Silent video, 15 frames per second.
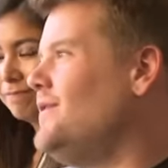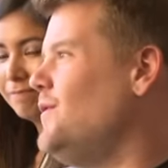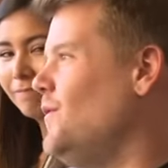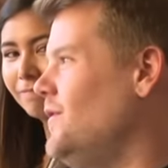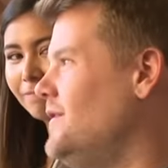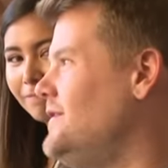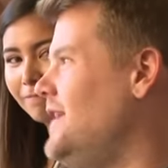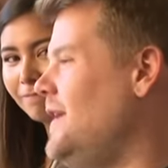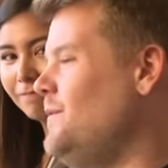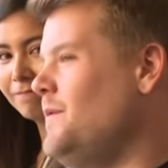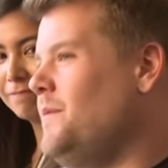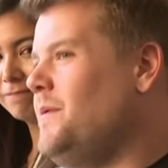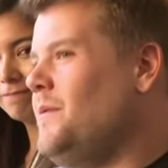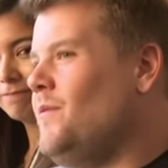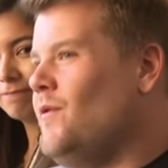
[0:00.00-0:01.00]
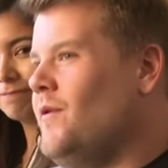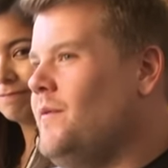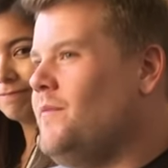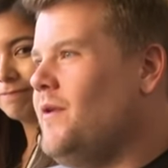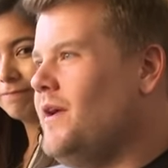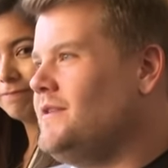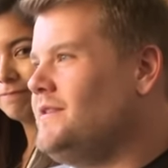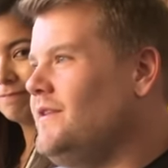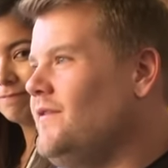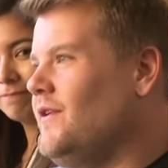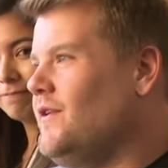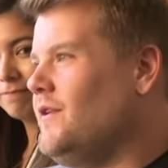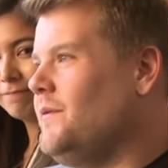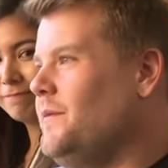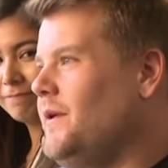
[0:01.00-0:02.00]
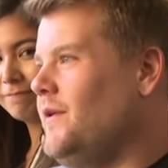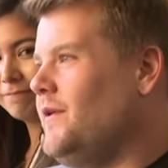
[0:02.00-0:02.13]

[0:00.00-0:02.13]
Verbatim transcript: thought the team would be more impressive, I've got to be